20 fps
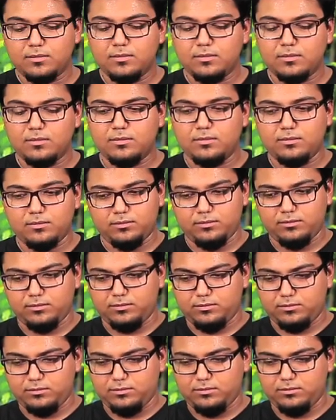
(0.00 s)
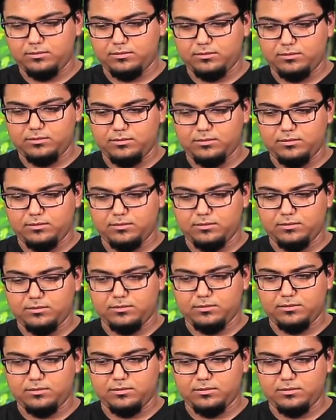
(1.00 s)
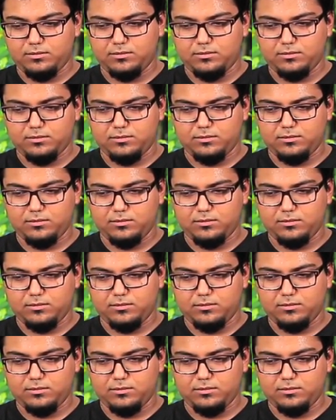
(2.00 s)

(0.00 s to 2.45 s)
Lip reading: No one is speaking in this clip.